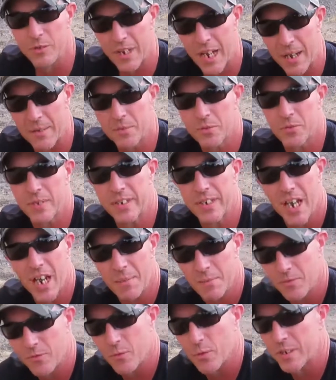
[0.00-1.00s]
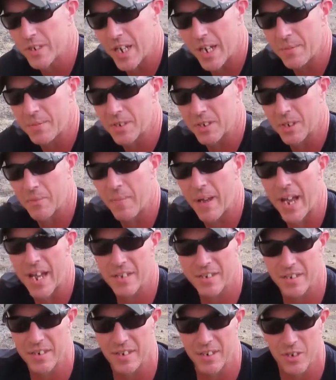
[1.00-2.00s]
times, 3 times, 4 times the
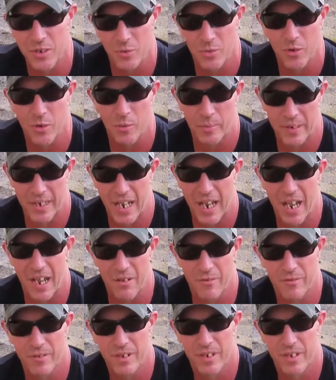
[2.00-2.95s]
capacity that you would normally have.